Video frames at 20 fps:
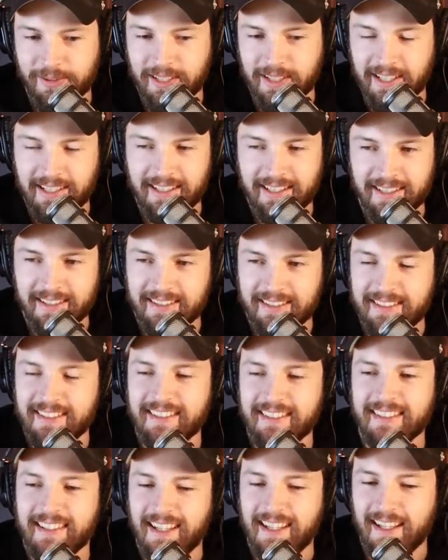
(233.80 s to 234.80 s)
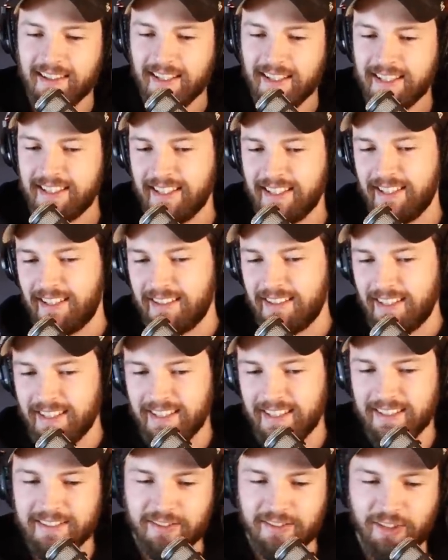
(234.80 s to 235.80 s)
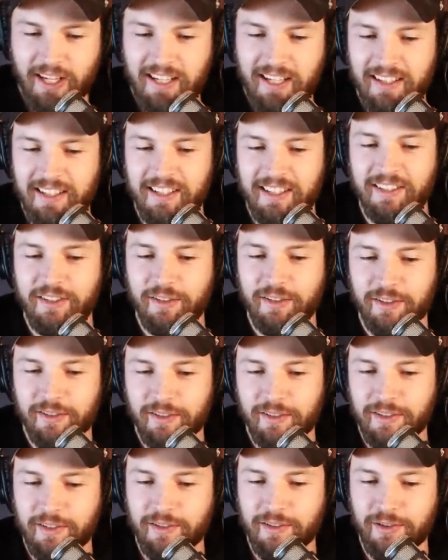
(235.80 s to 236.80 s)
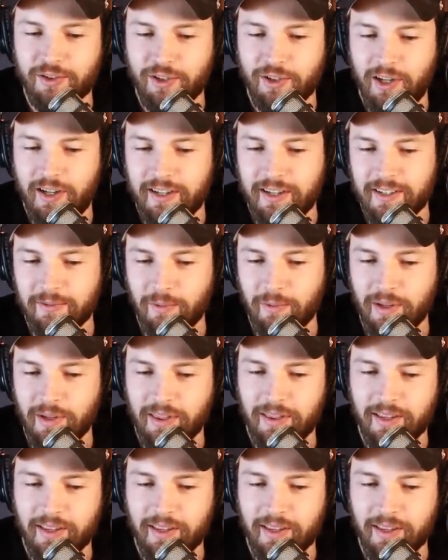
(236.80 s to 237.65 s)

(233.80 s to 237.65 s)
Okay, I like it. I like it. Channeling your your Sean